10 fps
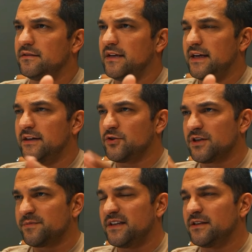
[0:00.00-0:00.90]
And
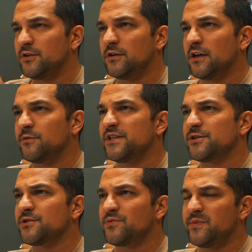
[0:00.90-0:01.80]
trust me, I did a lot of
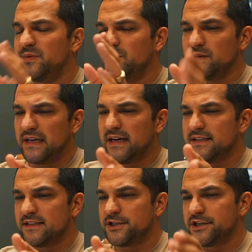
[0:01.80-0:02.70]
research with people. That
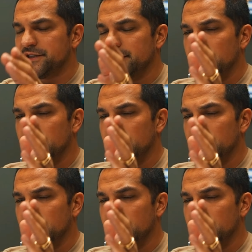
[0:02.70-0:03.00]
guy's legit.